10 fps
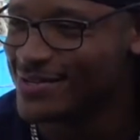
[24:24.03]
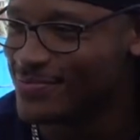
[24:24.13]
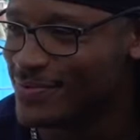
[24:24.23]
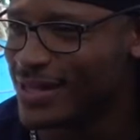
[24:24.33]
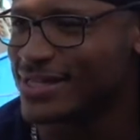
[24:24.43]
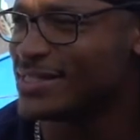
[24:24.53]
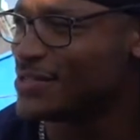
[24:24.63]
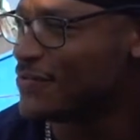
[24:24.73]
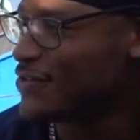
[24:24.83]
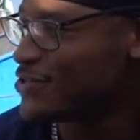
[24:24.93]
But, like, she's
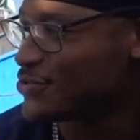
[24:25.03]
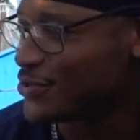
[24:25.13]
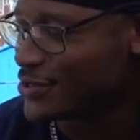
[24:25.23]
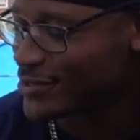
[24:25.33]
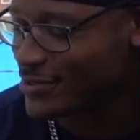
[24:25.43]
a foot shorter.